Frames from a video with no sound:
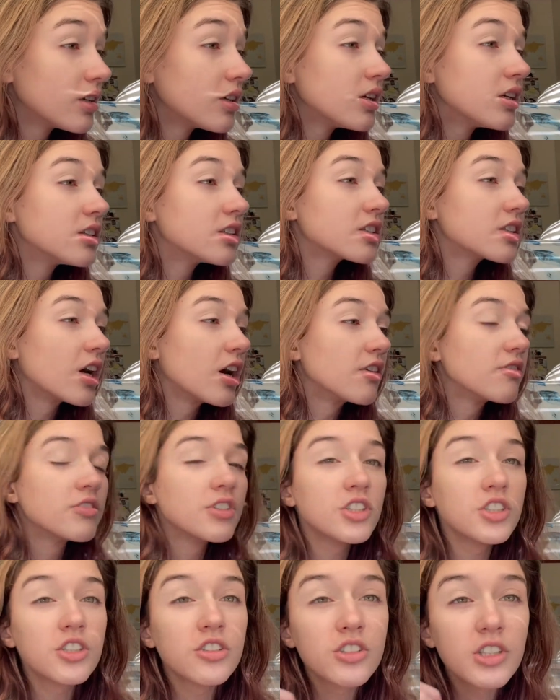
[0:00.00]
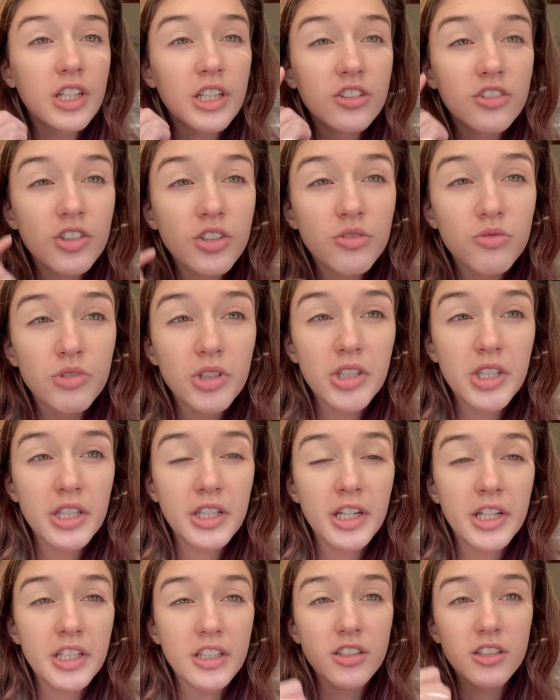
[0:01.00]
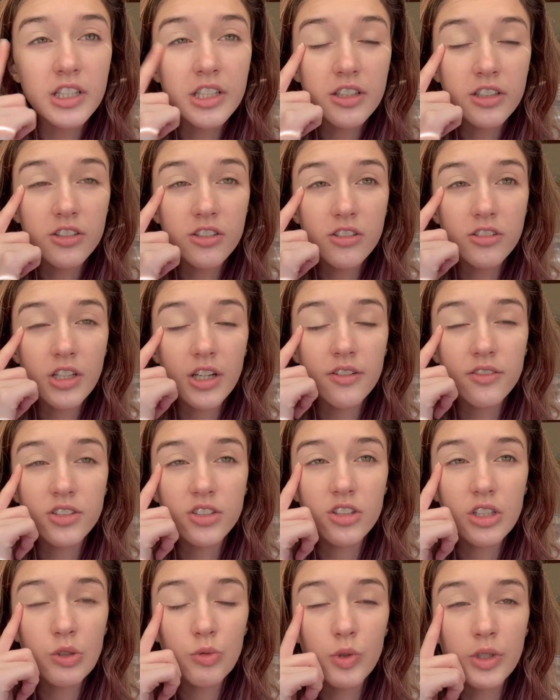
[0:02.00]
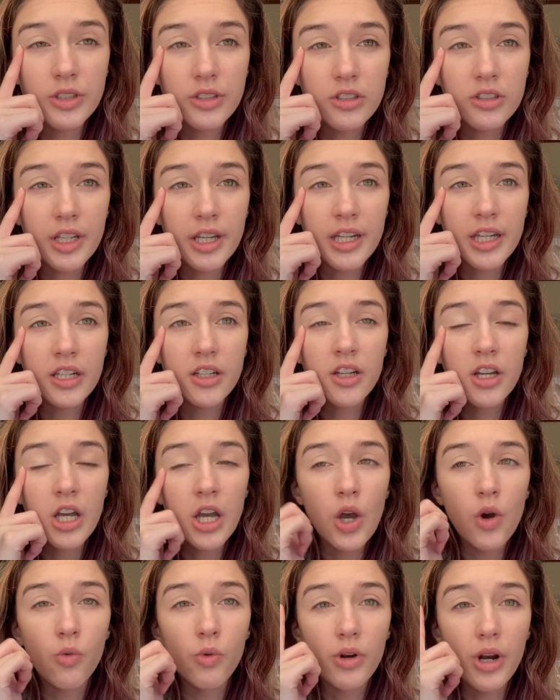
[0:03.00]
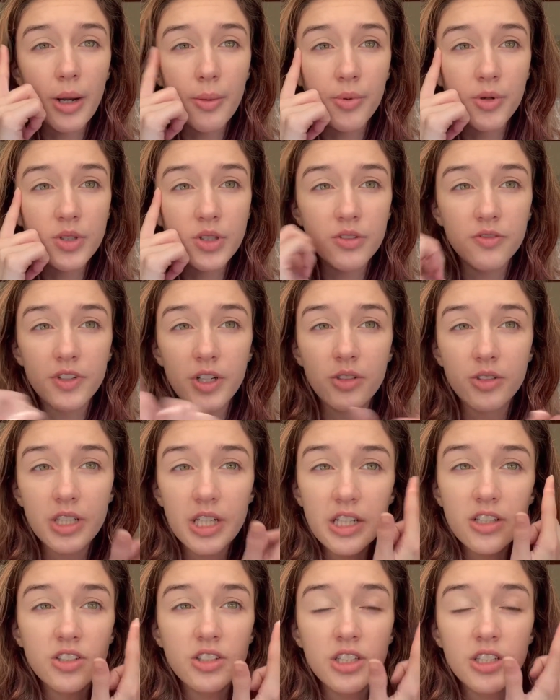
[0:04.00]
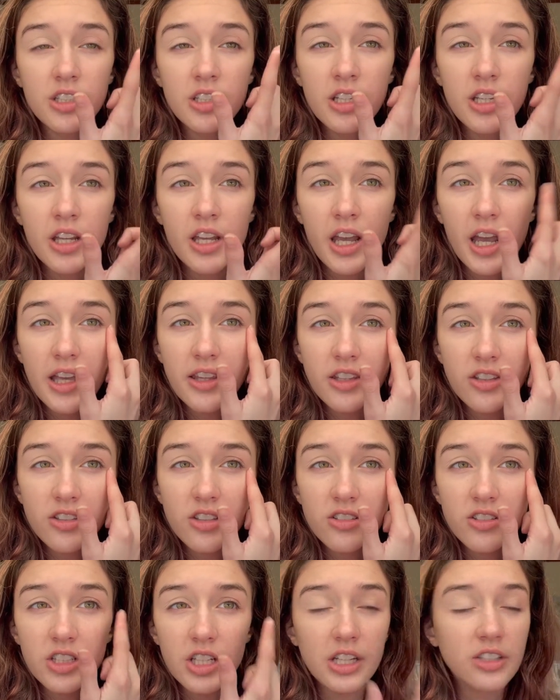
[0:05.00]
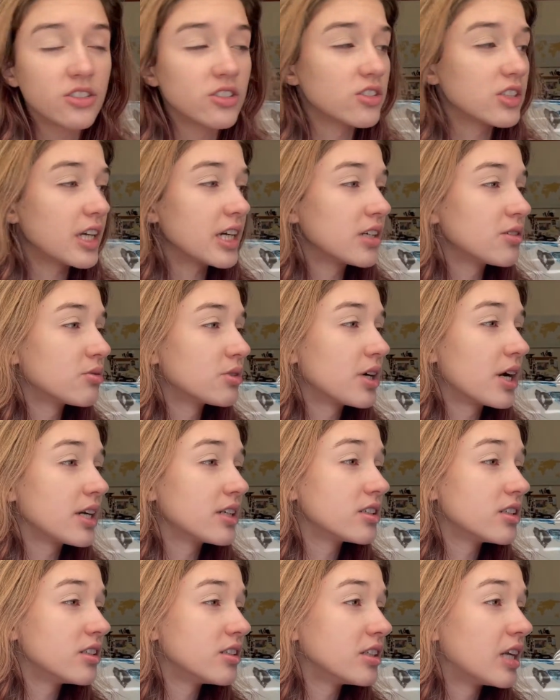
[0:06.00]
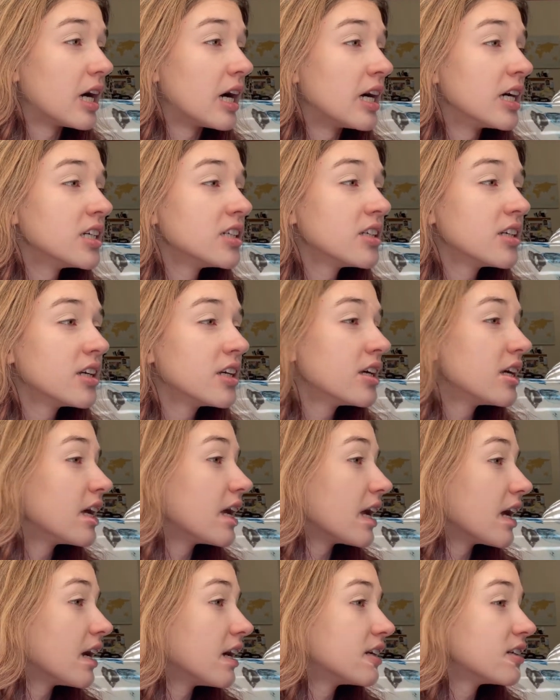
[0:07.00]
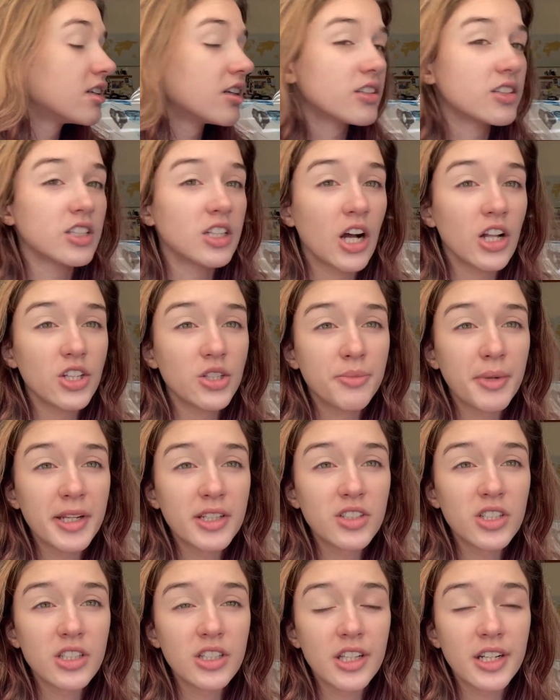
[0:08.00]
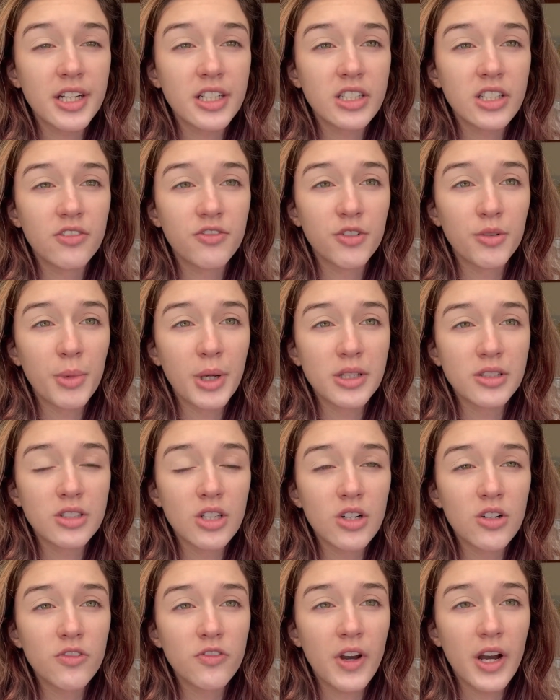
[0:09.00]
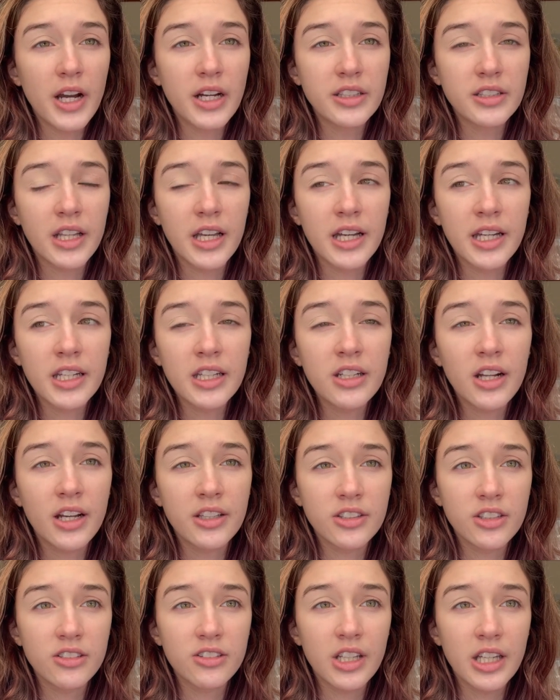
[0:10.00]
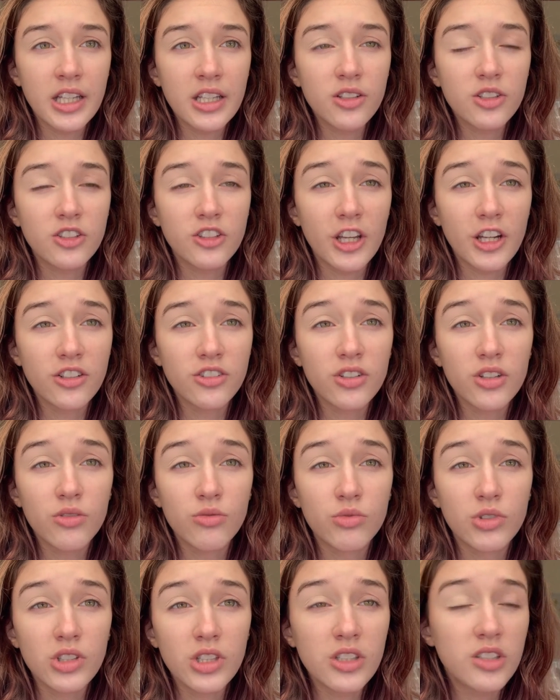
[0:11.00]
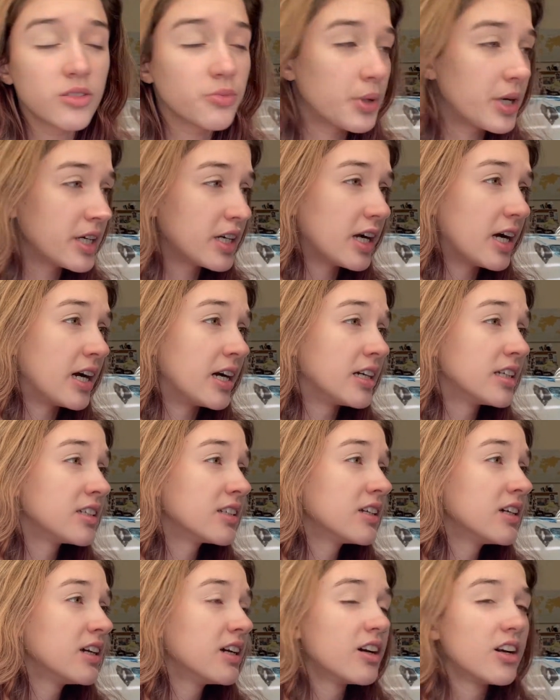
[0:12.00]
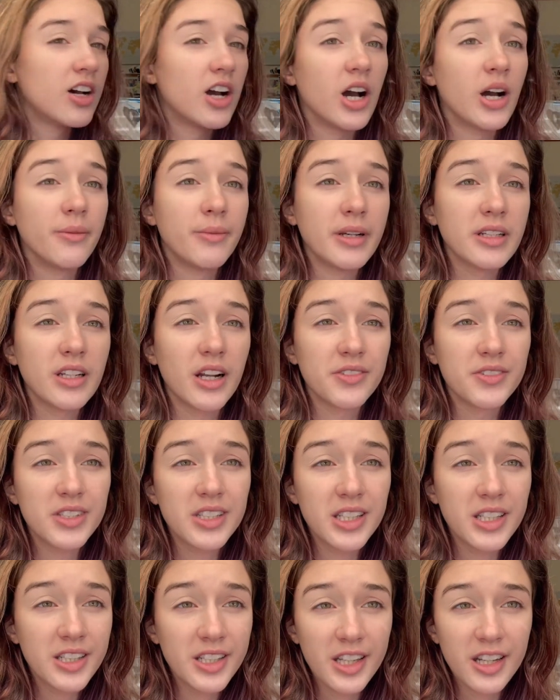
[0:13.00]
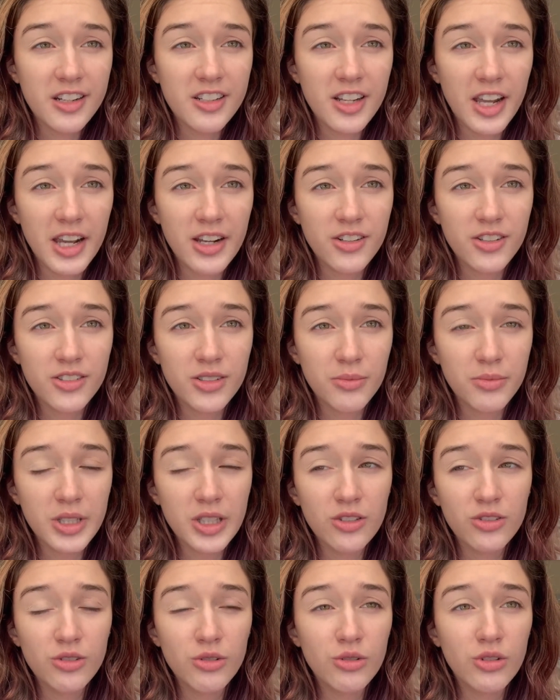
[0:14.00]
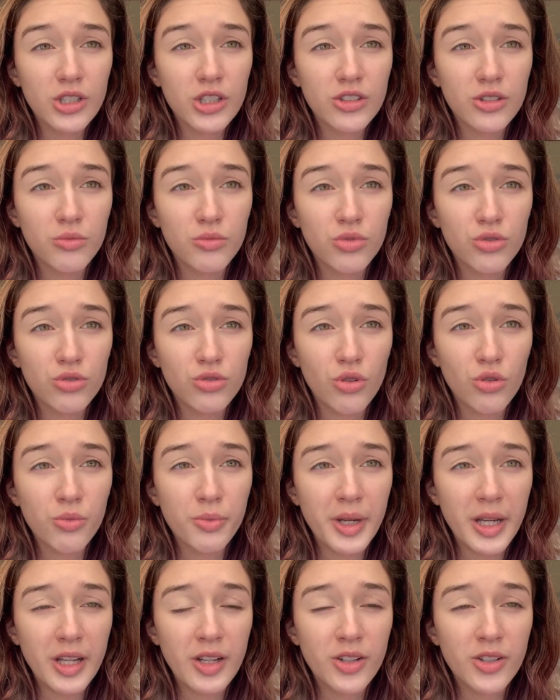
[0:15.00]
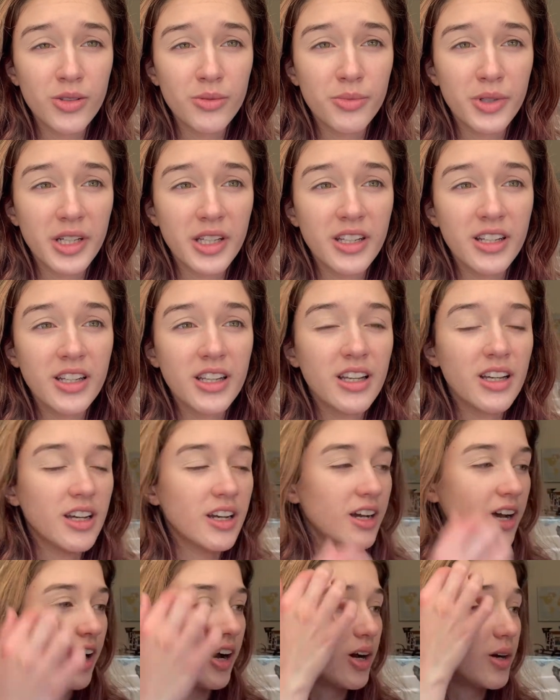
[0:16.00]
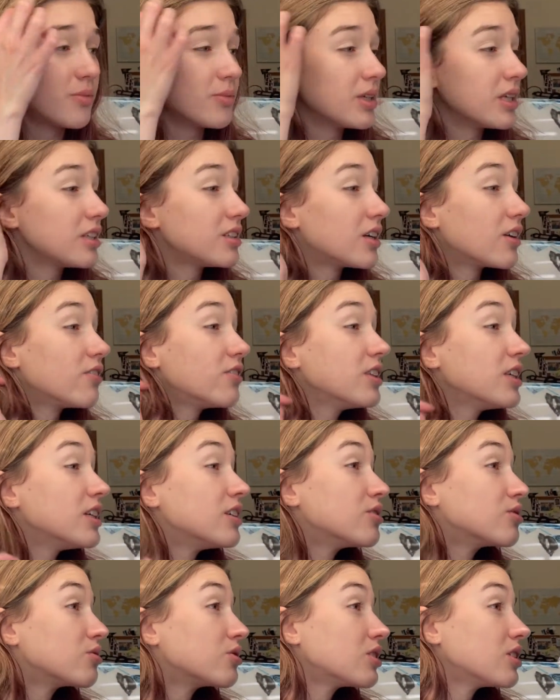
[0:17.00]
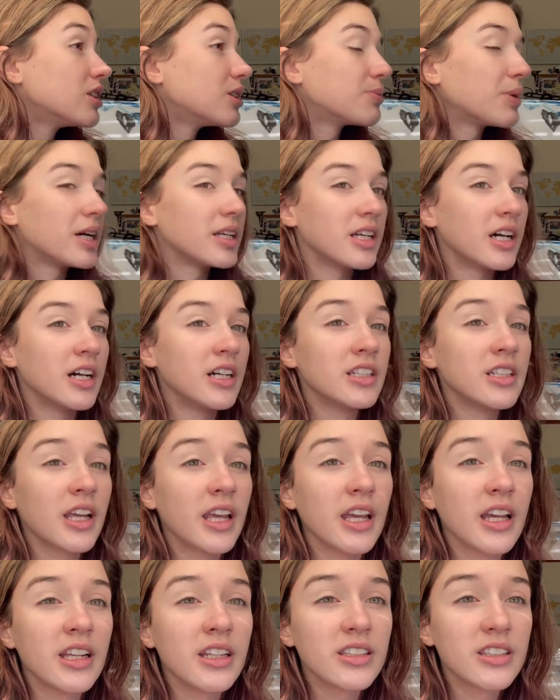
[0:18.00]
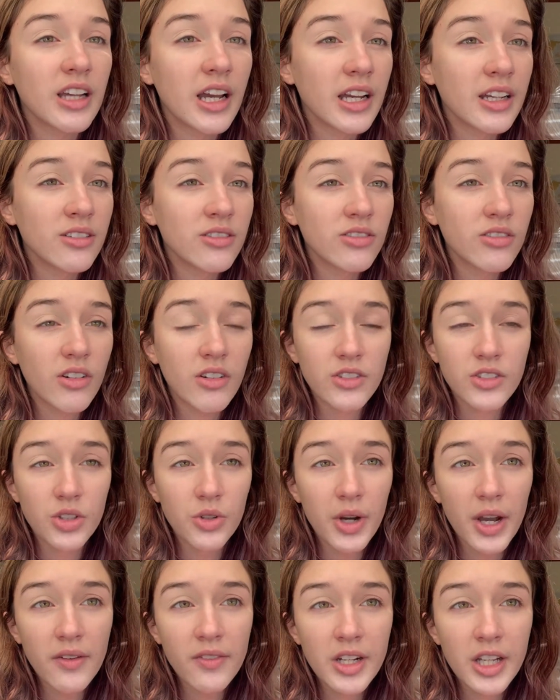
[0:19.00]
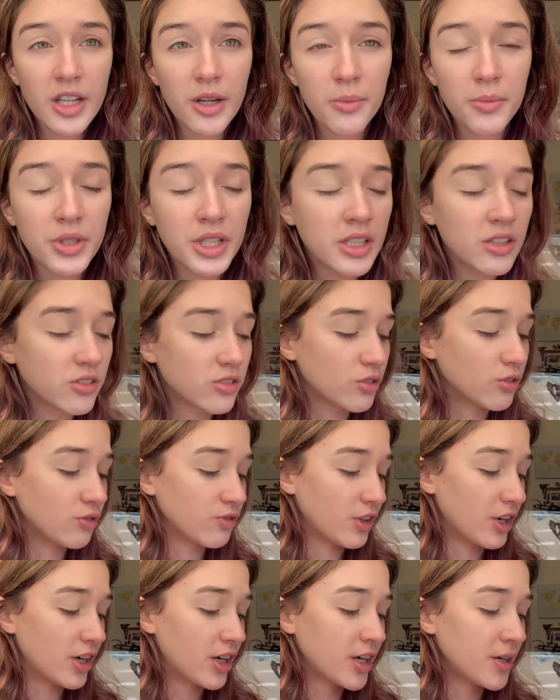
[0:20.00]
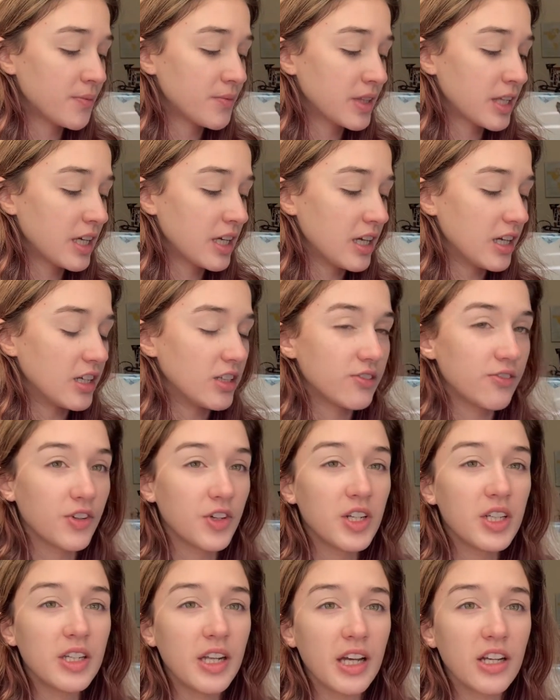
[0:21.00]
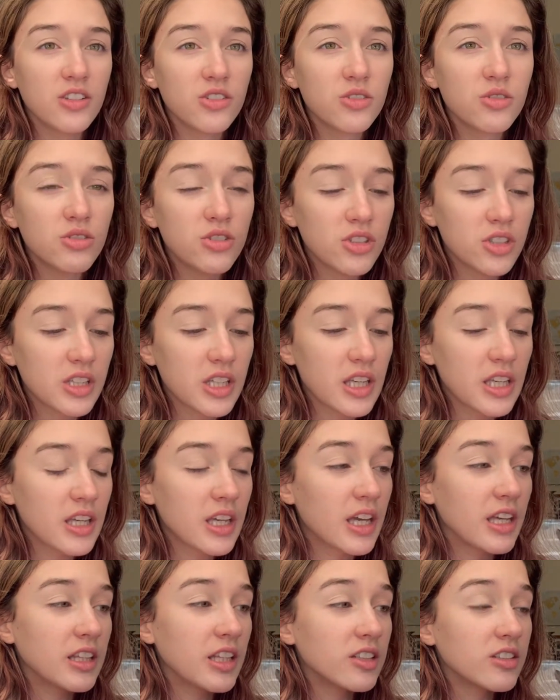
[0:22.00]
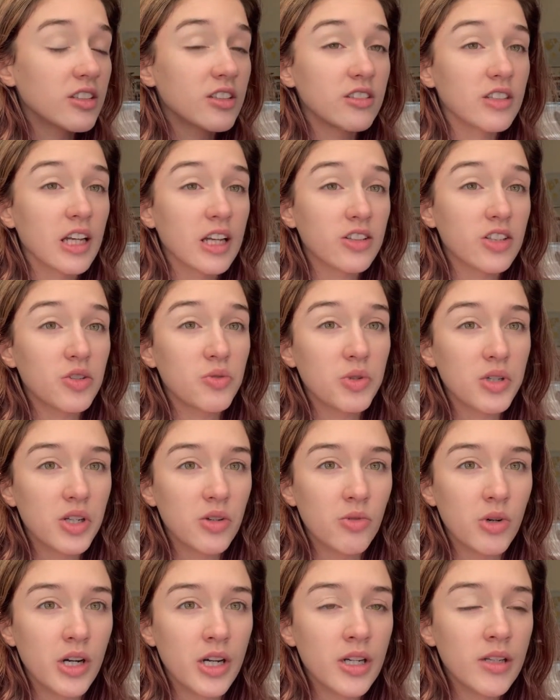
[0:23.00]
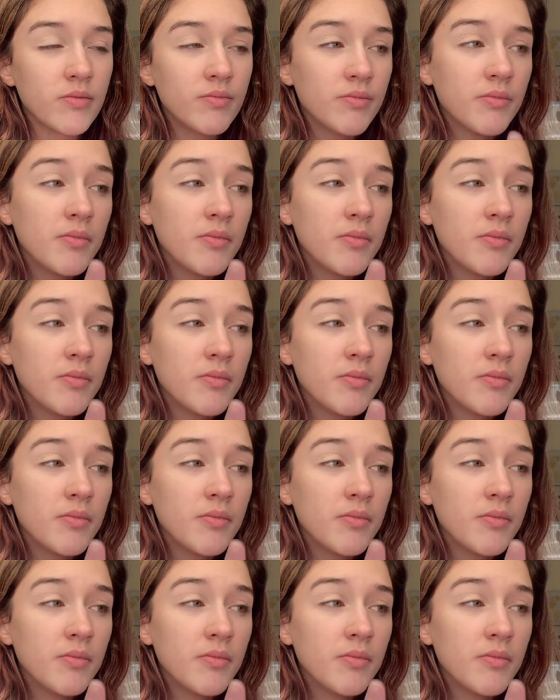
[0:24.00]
And the coverage is actually really nice. Like this is obviously one side where I put the foundation, and this is the other side where I did not. And the color matching that I did for myself online on the site is actually really spot on. I definitely need to get a tan or something soon because I'm so pale, but it definitely is really spot on, and I don't have any complaints so far. It's very natural looking, and that's exactly what I want.